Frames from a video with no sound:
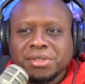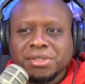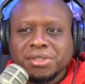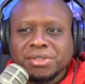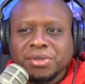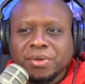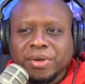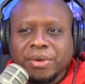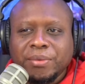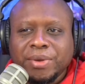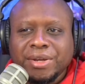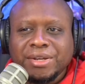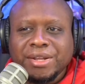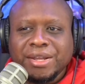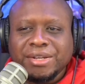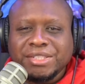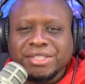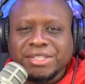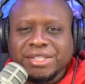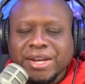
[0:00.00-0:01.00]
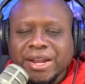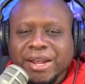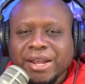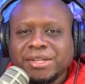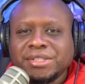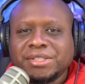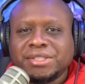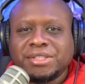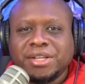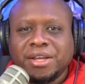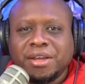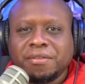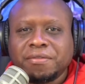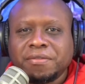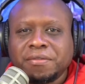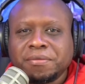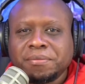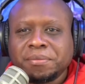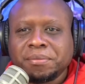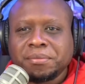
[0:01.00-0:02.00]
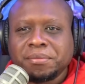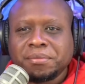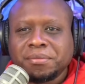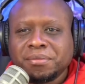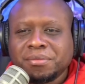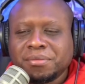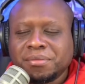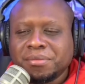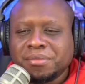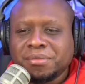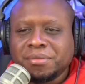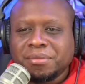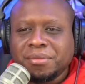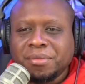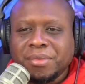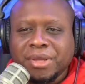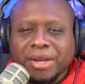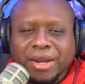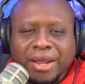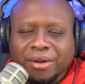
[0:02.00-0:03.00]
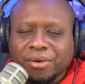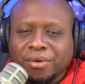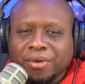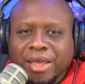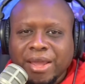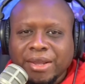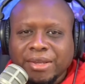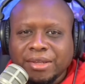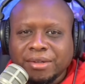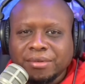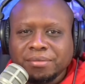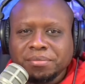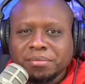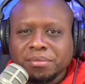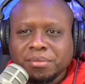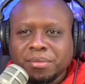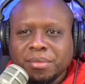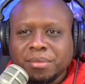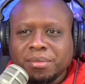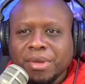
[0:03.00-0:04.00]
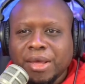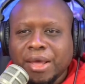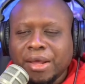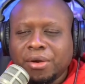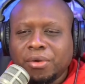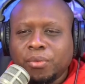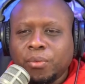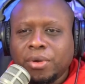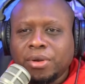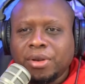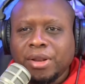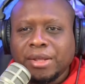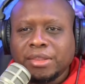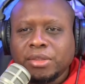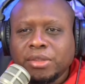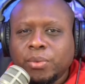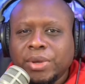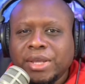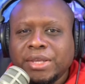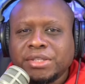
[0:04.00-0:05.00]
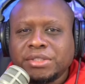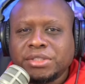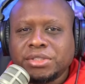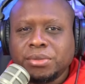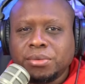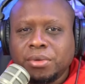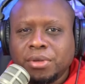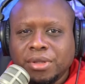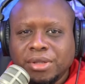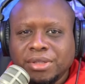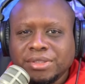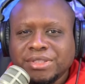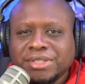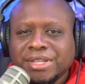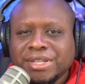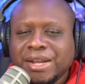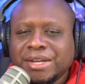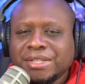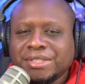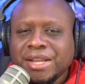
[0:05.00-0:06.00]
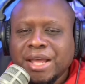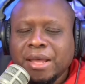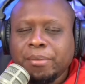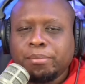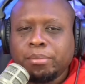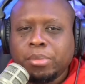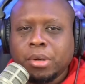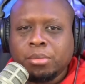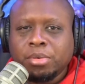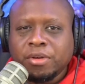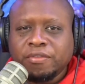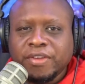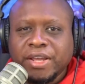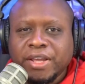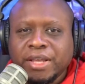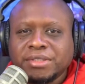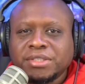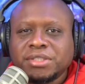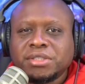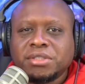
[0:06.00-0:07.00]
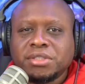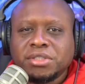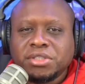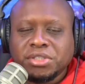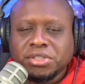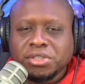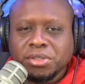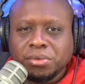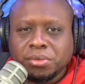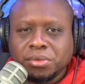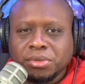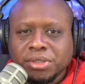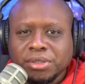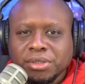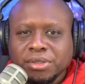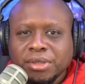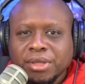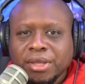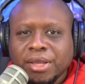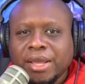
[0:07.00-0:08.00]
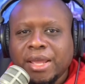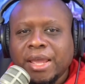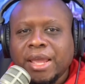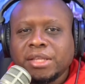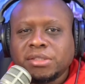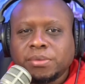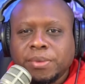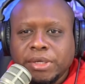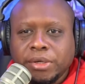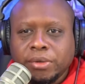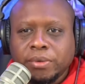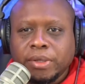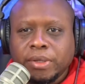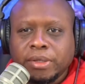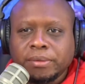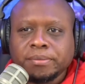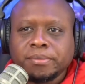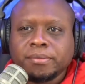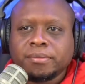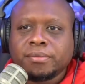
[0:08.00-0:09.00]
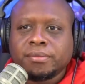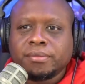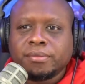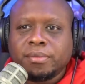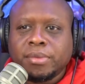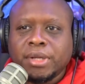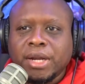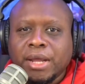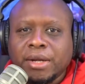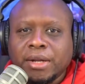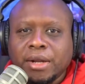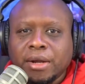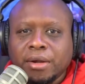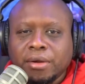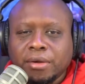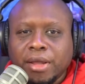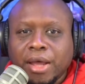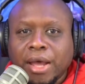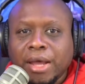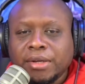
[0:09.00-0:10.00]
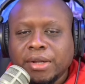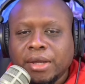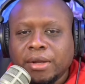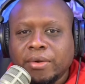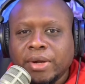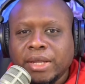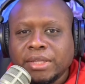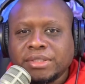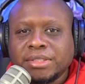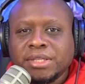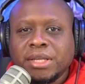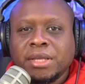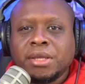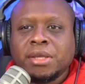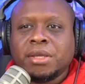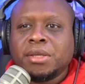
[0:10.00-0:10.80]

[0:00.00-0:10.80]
So they went and they changed stuff. And I don't like it. I don't like the way his suit looks. That is not Boba Fett's suit as we knew it. But I digress.